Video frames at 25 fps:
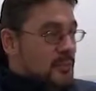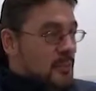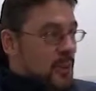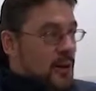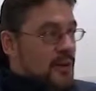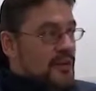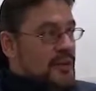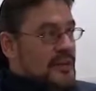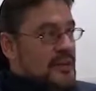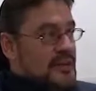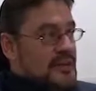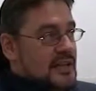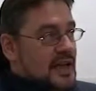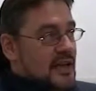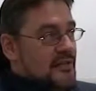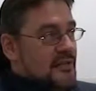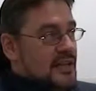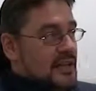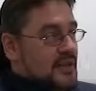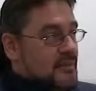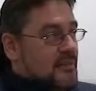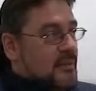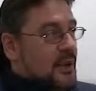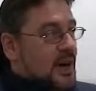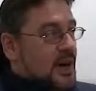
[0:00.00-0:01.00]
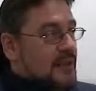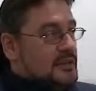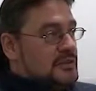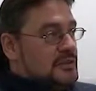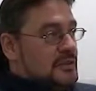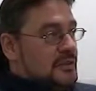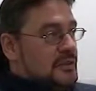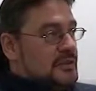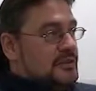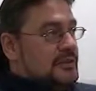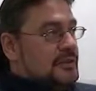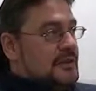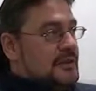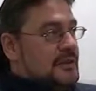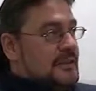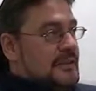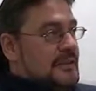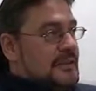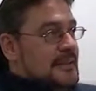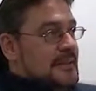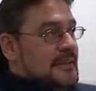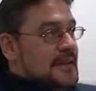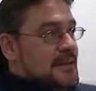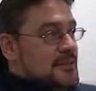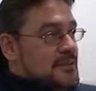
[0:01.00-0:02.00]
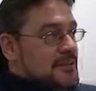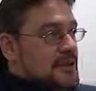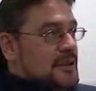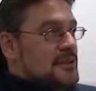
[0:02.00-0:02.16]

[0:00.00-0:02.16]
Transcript: What these have an impact on is